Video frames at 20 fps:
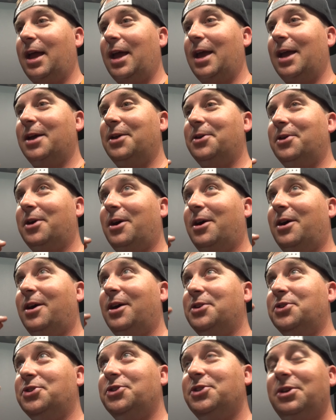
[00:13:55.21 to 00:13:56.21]
And
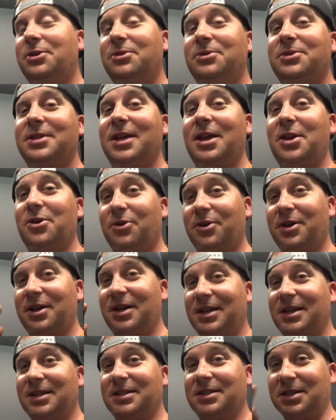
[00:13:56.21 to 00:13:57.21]
on Tuesday, you're going
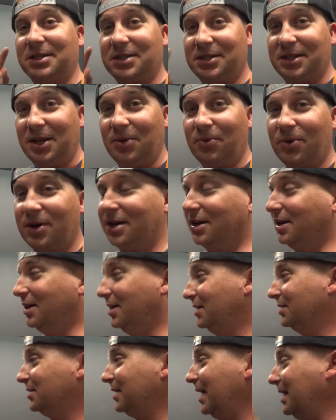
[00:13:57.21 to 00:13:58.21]
to get to see what it
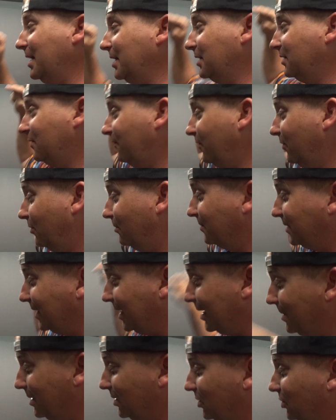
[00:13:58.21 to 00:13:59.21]
is, and it's filmed
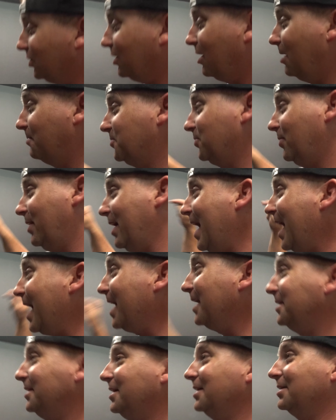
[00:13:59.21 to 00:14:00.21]
in the shop, so I
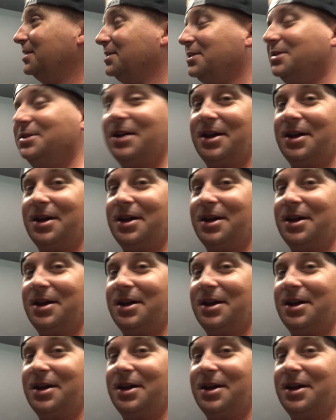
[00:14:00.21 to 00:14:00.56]
had to get this